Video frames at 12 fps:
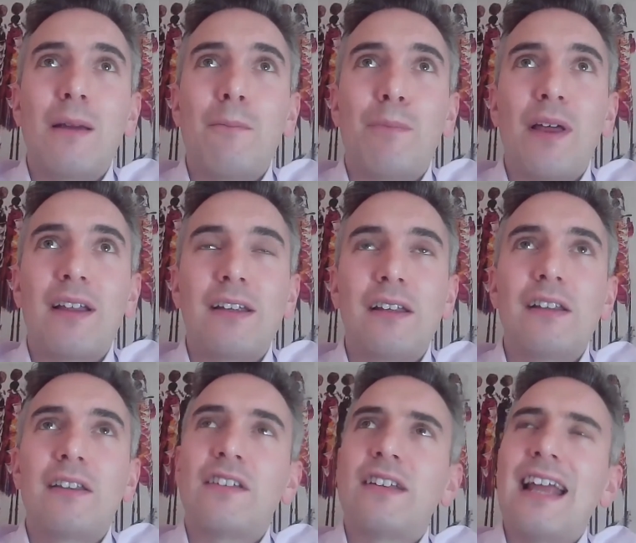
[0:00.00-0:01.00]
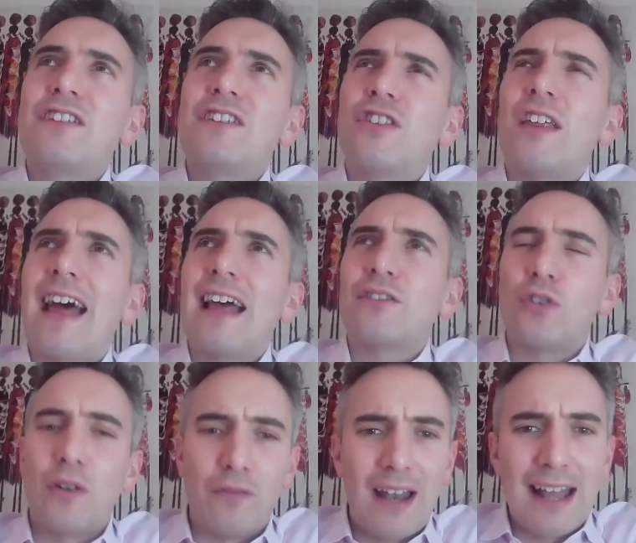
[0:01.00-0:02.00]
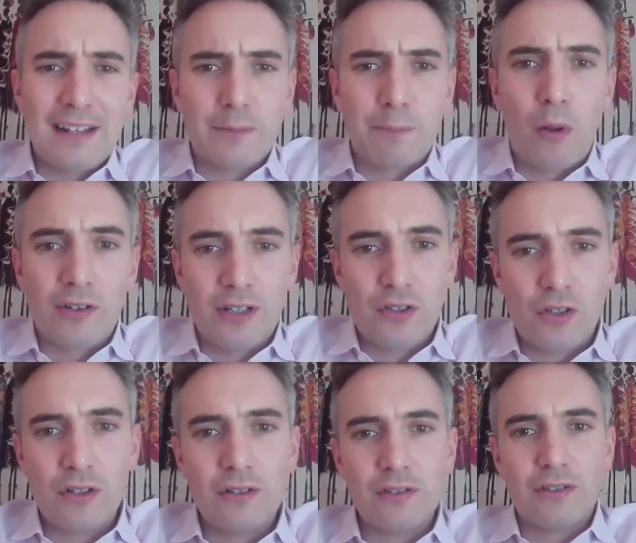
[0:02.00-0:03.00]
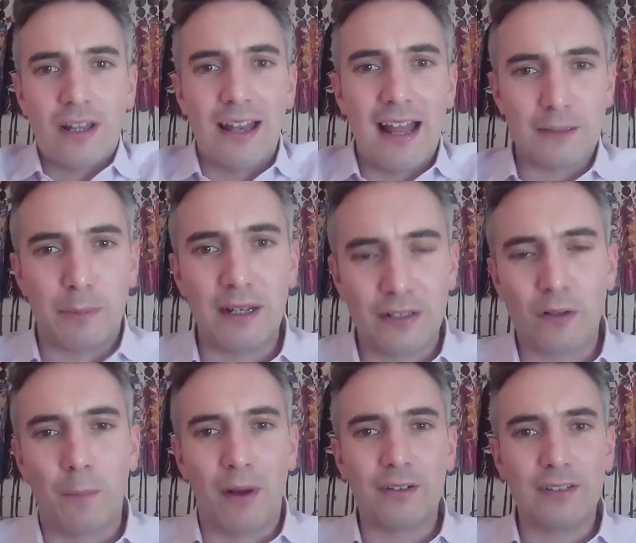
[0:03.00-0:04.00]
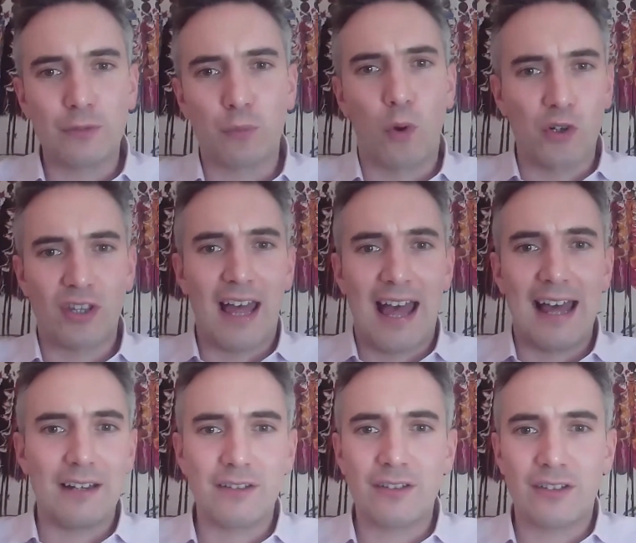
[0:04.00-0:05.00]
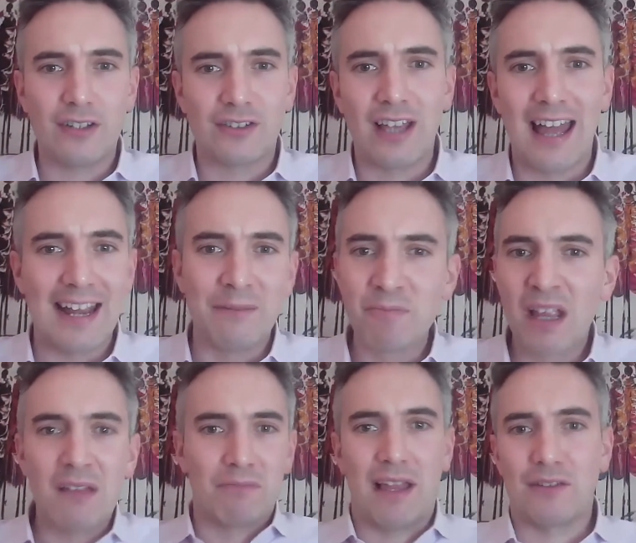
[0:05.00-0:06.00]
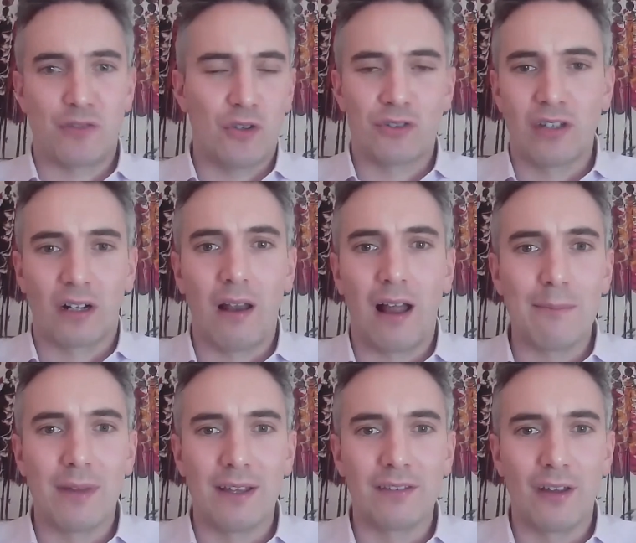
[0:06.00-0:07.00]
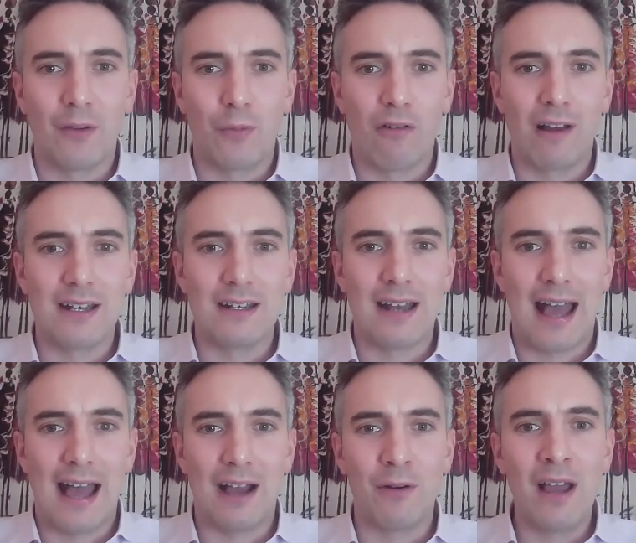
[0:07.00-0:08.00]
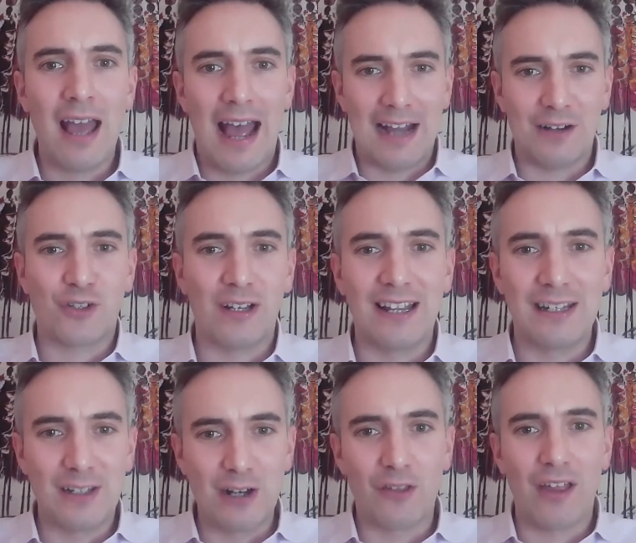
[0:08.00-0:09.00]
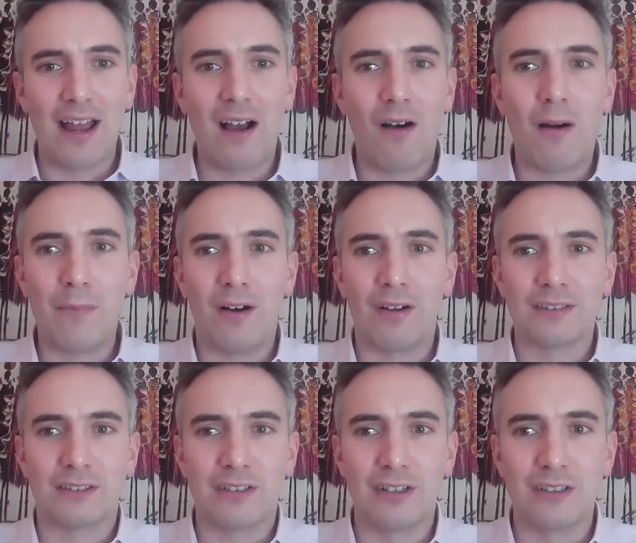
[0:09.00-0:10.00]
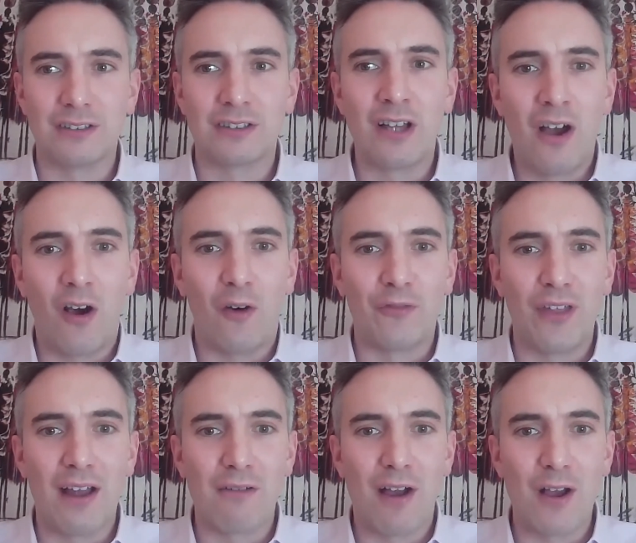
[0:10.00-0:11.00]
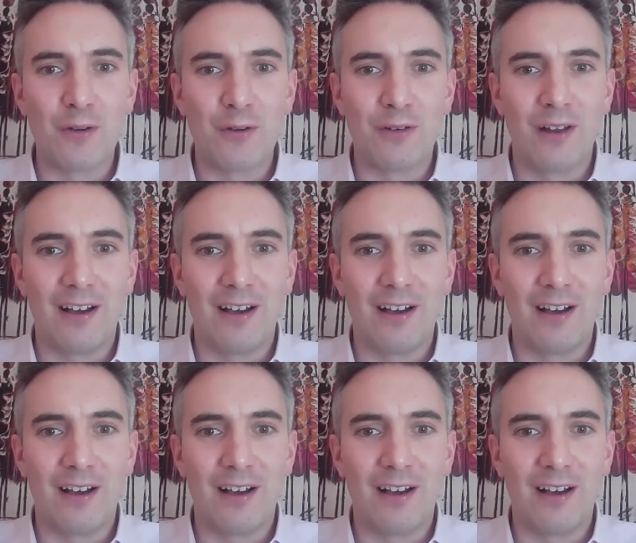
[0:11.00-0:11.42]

there's a danger that sort of lets politicians and lets political parties wash their hands to say that's just the climate that we're in now. Actually, they are masters of their own